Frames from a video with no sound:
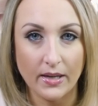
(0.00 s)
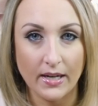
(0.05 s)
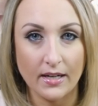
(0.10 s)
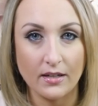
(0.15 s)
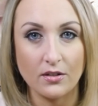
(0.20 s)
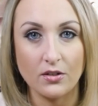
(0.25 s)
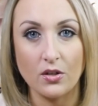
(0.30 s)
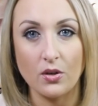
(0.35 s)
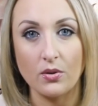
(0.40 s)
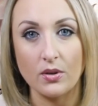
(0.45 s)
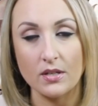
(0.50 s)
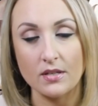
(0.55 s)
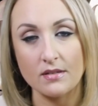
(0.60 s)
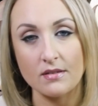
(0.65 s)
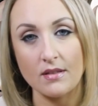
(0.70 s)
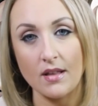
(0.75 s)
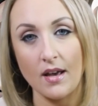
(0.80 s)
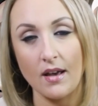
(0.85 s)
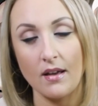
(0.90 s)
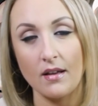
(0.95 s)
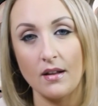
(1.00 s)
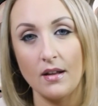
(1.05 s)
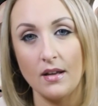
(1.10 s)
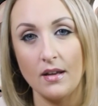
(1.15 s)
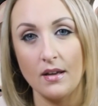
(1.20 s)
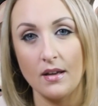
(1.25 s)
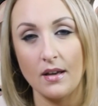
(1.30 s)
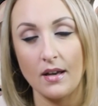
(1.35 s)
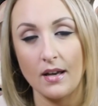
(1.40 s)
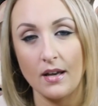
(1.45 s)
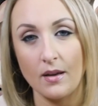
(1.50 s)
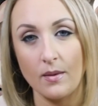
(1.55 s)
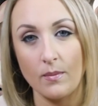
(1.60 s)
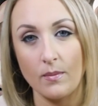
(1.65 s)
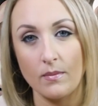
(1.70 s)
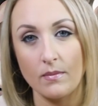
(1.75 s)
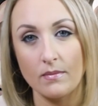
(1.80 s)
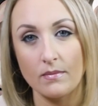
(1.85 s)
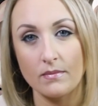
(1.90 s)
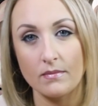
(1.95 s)
but I noticed that
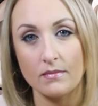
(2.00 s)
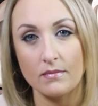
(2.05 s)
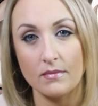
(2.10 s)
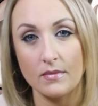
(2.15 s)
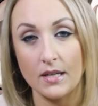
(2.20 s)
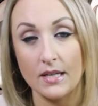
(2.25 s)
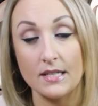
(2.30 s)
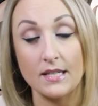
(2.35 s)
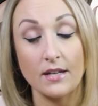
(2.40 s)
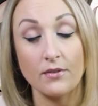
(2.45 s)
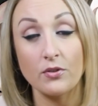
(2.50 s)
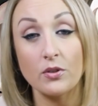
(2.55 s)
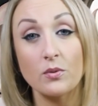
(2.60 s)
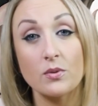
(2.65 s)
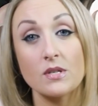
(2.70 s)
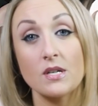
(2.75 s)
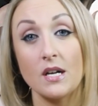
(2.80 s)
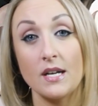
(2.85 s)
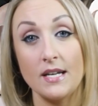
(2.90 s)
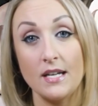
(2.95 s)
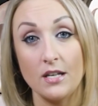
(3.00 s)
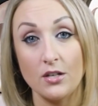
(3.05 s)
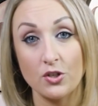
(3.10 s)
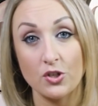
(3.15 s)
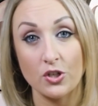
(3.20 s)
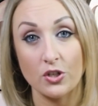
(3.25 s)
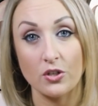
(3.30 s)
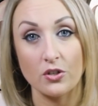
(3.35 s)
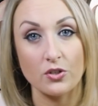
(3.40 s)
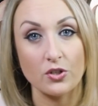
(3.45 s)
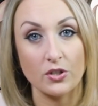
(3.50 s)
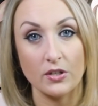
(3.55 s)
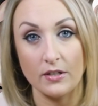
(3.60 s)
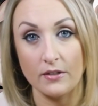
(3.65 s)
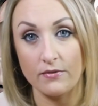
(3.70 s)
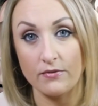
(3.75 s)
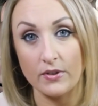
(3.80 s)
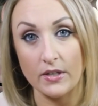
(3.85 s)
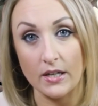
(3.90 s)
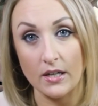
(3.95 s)
I definitely was not eating sugar during
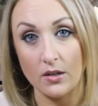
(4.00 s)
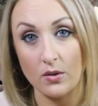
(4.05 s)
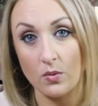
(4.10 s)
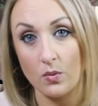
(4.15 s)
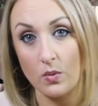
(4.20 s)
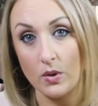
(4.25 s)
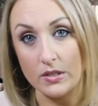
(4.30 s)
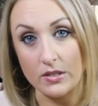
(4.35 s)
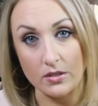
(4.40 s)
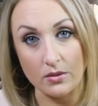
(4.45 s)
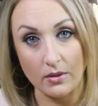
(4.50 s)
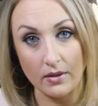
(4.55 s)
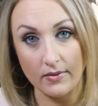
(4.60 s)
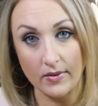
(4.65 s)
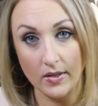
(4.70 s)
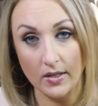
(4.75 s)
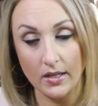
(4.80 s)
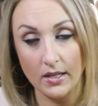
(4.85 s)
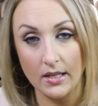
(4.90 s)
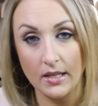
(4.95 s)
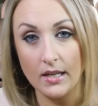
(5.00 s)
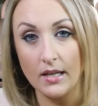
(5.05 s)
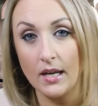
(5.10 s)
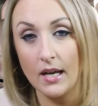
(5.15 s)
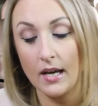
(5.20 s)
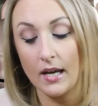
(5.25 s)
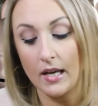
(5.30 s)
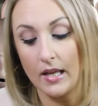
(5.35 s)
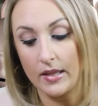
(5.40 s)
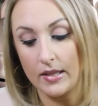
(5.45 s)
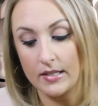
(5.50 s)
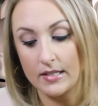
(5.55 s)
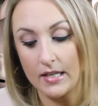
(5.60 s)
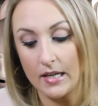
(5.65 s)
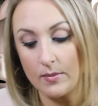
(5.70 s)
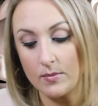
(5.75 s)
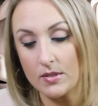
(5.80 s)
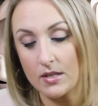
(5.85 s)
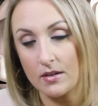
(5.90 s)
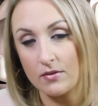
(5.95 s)
a flare whatsoever. The
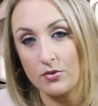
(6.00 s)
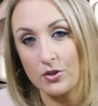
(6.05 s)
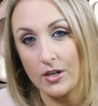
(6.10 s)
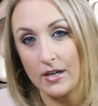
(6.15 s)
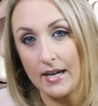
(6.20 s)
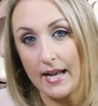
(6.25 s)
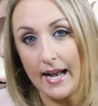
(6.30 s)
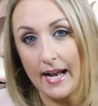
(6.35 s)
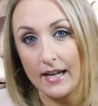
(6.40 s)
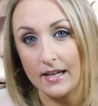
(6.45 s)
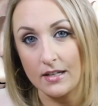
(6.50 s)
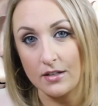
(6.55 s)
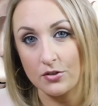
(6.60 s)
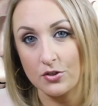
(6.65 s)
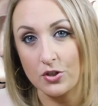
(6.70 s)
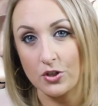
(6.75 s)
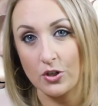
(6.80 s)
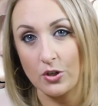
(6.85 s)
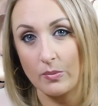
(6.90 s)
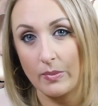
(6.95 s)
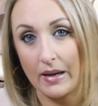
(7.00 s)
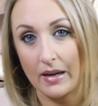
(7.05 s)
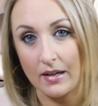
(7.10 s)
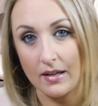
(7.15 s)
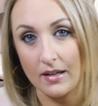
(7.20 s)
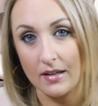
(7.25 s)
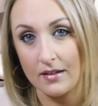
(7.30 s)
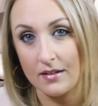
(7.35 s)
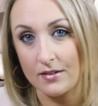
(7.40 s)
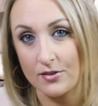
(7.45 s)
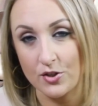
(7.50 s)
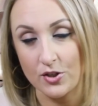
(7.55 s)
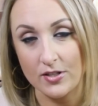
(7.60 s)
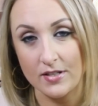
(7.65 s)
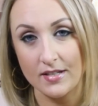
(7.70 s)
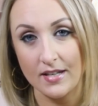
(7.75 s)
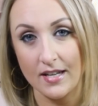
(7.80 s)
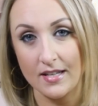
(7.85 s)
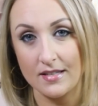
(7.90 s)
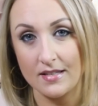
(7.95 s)
times that I've tried adding sugar back in, it
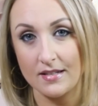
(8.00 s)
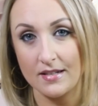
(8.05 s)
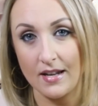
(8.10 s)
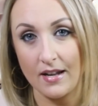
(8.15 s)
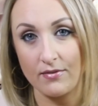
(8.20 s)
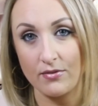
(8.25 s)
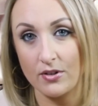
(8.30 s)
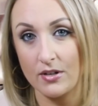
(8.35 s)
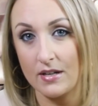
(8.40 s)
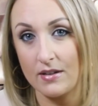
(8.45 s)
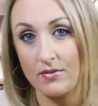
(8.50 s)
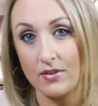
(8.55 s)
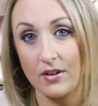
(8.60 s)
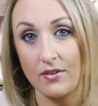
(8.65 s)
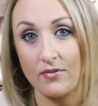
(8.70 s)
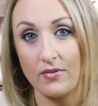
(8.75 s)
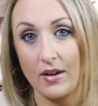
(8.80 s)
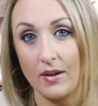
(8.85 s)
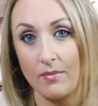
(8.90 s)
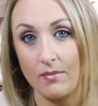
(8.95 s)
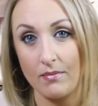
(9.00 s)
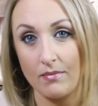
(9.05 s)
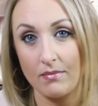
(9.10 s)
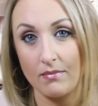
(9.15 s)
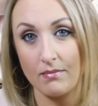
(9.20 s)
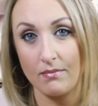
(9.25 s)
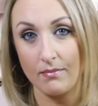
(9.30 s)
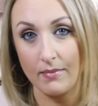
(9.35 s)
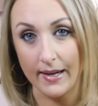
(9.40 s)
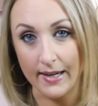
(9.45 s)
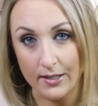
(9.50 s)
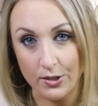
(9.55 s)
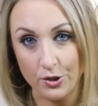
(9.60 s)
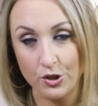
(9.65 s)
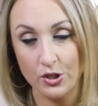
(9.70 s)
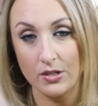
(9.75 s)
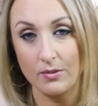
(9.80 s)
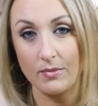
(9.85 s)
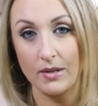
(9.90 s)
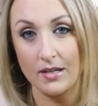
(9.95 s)
just has never, even if I'm
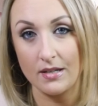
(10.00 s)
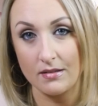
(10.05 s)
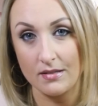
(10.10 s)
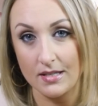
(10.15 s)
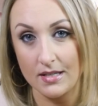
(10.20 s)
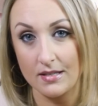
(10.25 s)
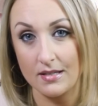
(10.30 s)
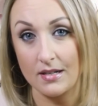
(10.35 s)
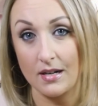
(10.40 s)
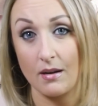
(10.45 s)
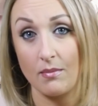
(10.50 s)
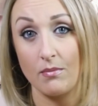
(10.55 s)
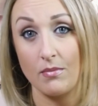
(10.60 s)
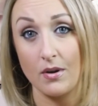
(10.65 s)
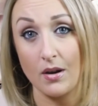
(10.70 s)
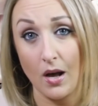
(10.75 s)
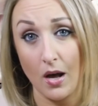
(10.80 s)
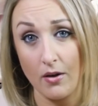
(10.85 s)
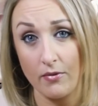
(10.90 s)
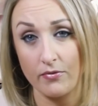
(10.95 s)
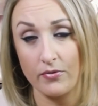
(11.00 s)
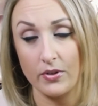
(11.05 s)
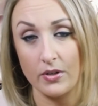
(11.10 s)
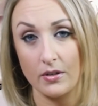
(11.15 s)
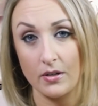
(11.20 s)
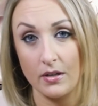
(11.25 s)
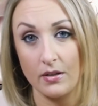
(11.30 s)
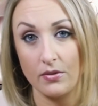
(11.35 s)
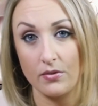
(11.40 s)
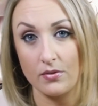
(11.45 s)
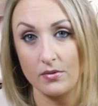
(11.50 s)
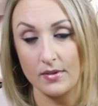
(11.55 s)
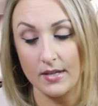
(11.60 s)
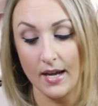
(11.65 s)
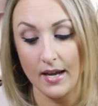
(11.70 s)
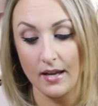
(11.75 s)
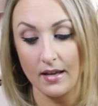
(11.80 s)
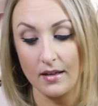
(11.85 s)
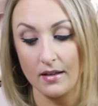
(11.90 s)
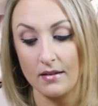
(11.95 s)
managing my disease and I'm not flaring through
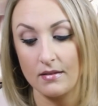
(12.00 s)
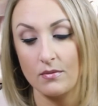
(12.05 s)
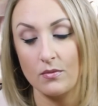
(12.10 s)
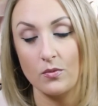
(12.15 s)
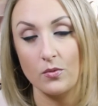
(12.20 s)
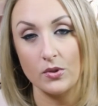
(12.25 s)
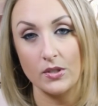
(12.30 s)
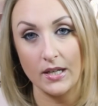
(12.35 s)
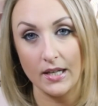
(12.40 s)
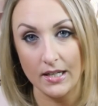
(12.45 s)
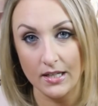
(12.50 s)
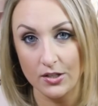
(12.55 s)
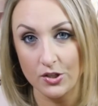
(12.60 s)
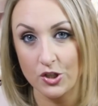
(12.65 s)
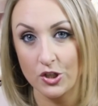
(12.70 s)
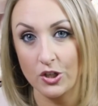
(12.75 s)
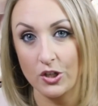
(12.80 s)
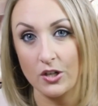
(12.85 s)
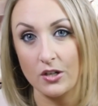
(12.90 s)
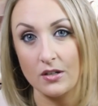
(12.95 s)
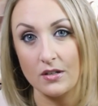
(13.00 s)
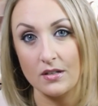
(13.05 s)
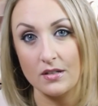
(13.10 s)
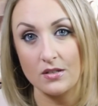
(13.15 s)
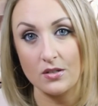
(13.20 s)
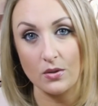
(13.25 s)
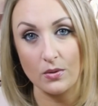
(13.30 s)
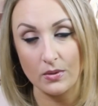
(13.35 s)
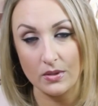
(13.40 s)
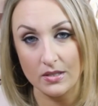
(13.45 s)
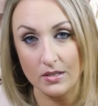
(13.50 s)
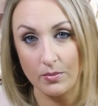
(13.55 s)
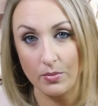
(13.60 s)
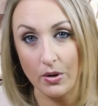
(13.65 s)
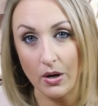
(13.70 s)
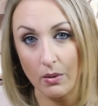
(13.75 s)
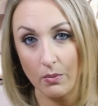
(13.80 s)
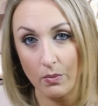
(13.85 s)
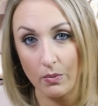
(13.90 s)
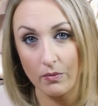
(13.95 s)
diet, when I eat sugar, it's always a
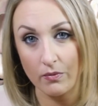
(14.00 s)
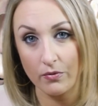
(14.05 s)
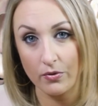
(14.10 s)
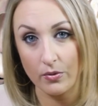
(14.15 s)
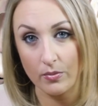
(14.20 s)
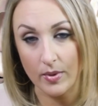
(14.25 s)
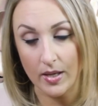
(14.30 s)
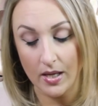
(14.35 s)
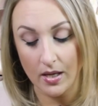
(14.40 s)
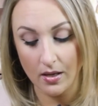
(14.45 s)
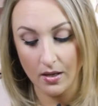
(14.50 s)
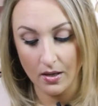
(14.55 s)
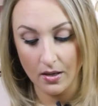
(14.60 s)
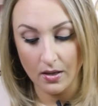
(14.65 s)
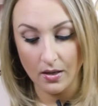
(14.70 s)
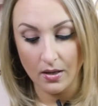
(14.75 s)
problem for me.